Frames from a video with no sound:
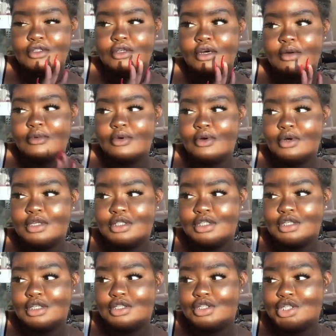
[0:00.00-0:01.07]
So I'm going
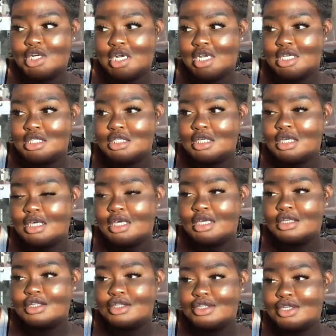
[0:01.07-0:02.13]
to try to
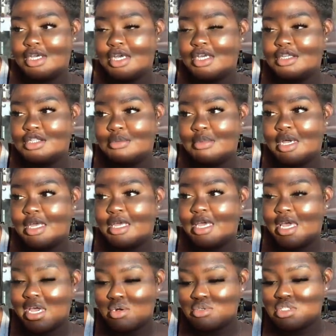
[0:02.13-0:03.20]
exchange my
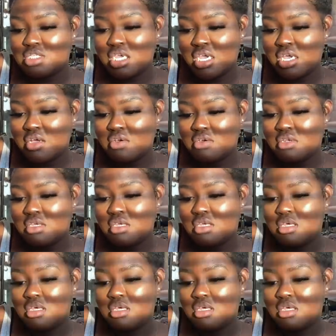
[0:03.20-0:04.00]
couch out.